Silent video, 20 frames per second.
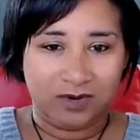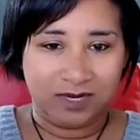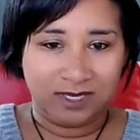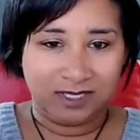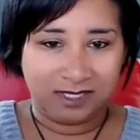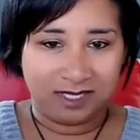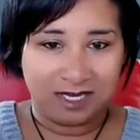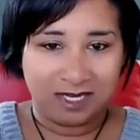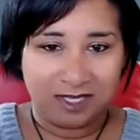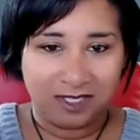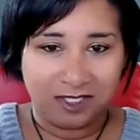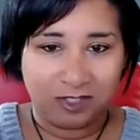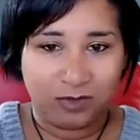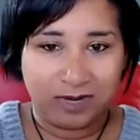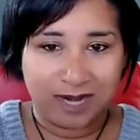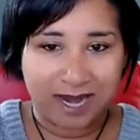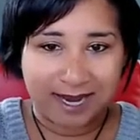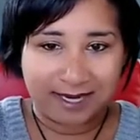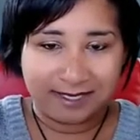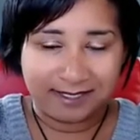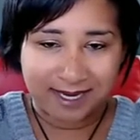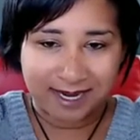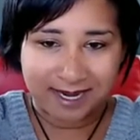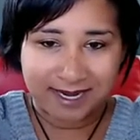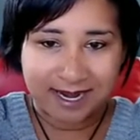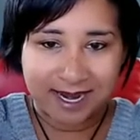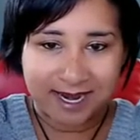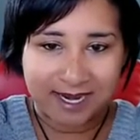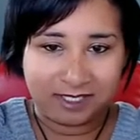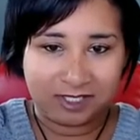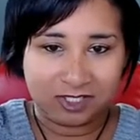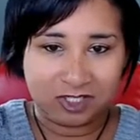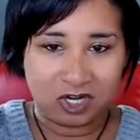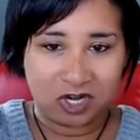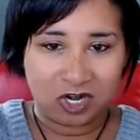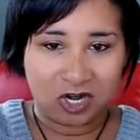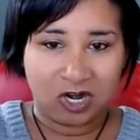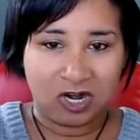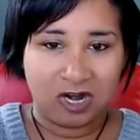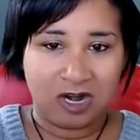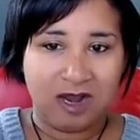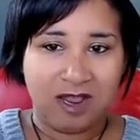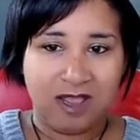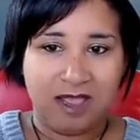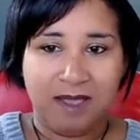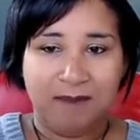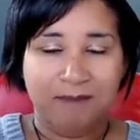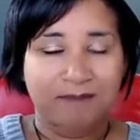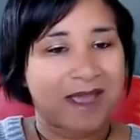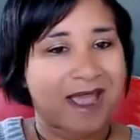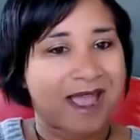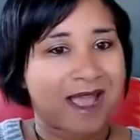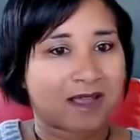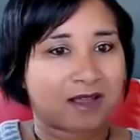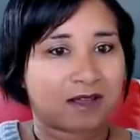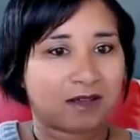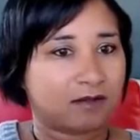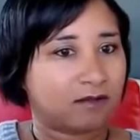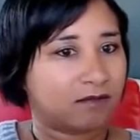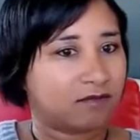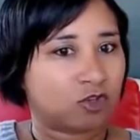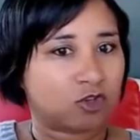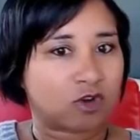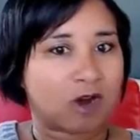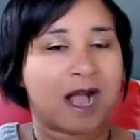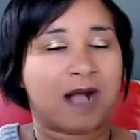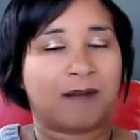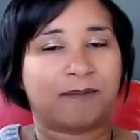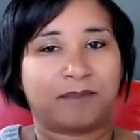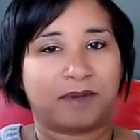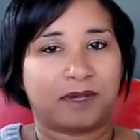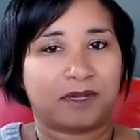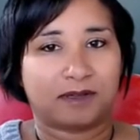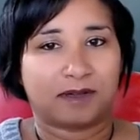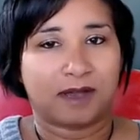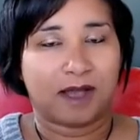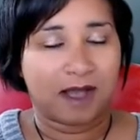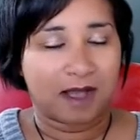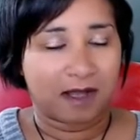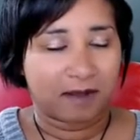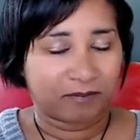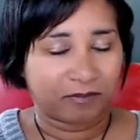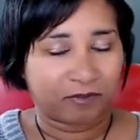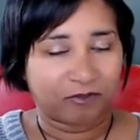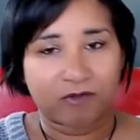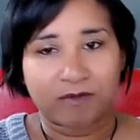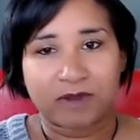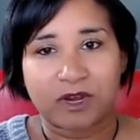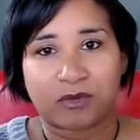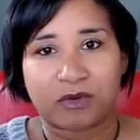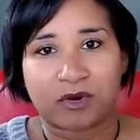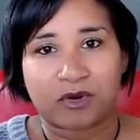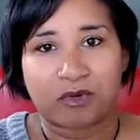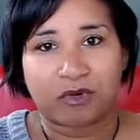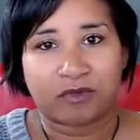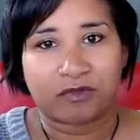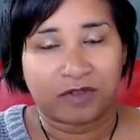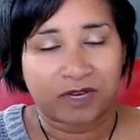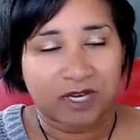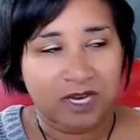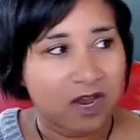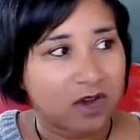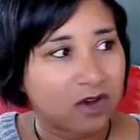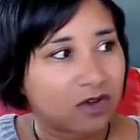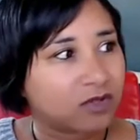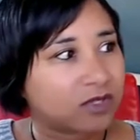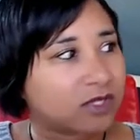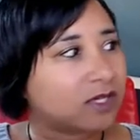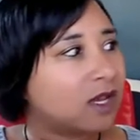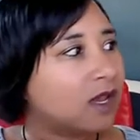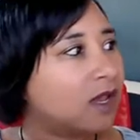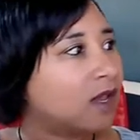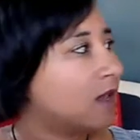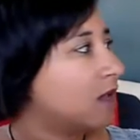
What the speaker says: you can see, this one has a nicer backdrop for me to record videos.